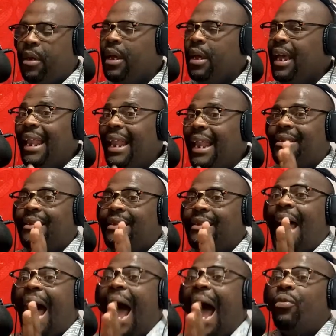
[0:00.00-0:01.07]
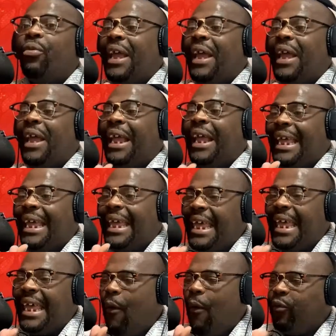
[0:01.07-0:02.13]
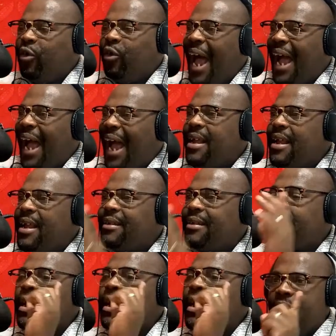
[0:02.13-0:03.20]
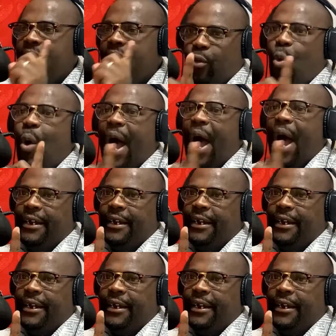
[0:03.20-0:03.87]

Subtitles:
And this is how the kingdom of darkness is wired.